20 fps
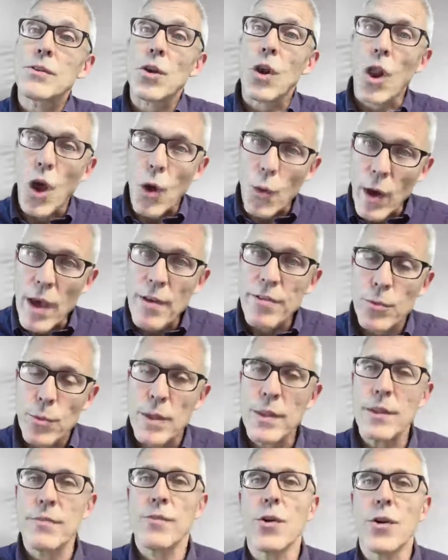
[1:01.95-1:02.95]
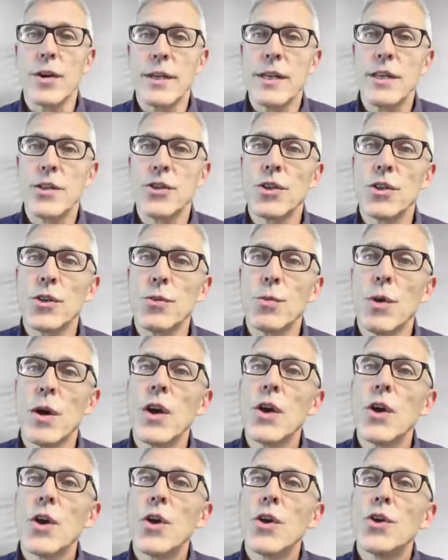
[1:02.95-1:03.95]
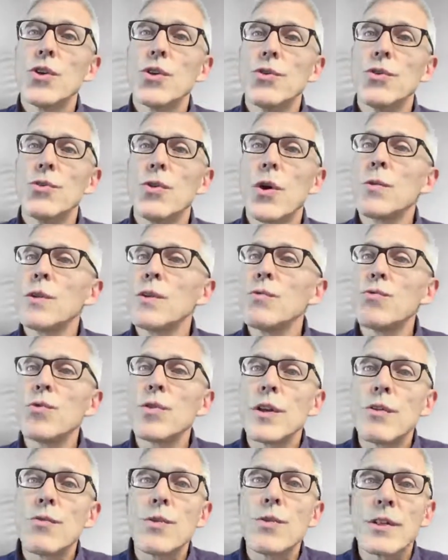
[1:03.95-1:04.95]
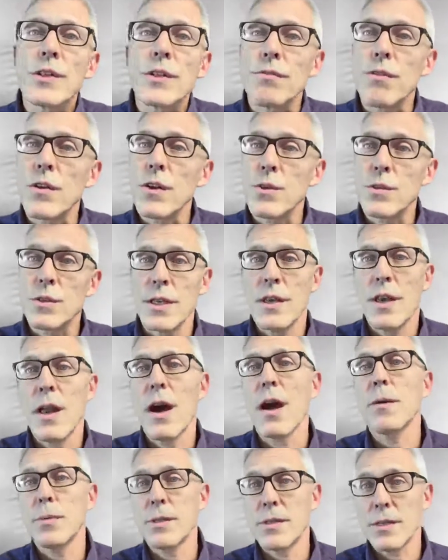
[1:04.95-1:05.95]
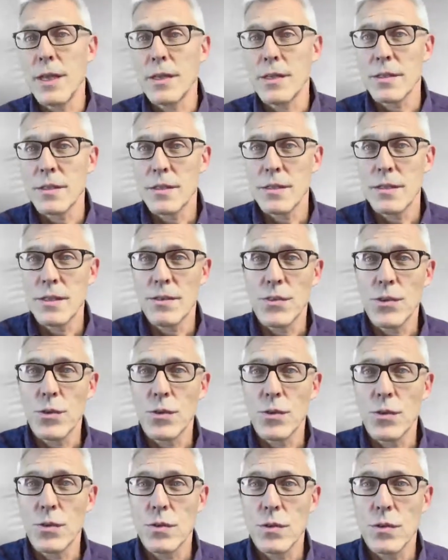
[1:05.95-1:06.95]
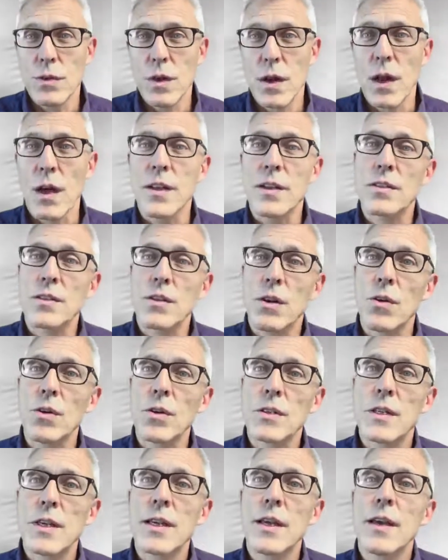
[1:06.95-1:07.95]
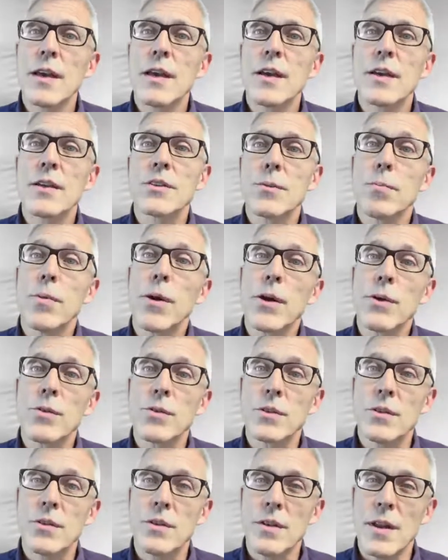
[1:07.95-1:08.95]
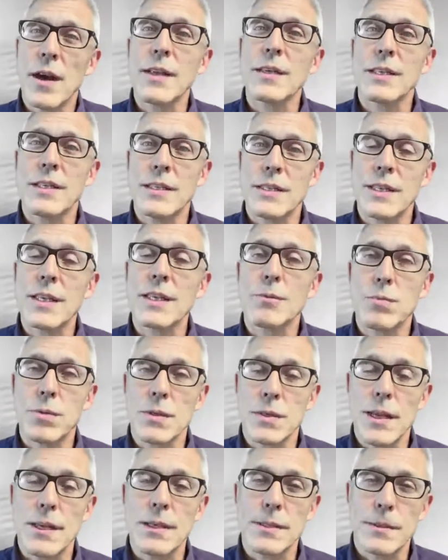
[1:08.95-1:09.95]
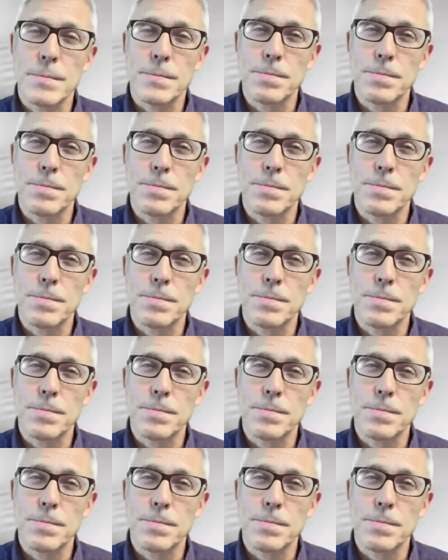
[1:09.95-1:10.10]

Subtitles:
low effort when they've got an issue, you're only running a risk of losing 9% of your client's loyalty as opposed to 96%.